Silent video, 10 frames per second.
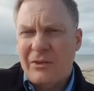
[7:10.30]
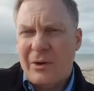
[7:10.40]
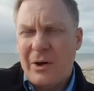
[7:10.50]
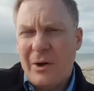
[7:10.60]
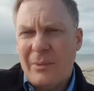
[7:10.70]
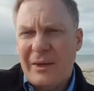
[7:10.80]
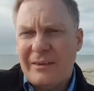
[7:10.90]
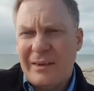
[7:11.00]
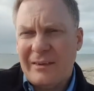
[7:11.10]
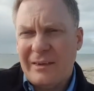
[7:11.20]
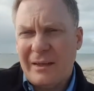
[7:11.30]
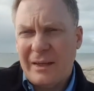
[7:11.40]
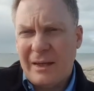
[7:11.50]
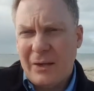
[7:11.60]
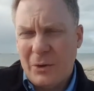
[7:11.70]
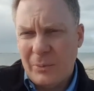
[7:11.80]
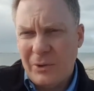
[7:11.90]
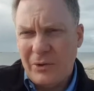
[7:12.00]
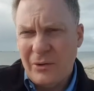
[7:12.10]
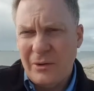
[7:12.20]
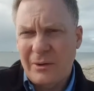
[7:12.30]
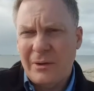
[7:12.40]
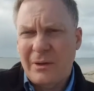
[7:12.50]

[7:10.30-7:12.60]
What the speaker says: So I hope that does help you.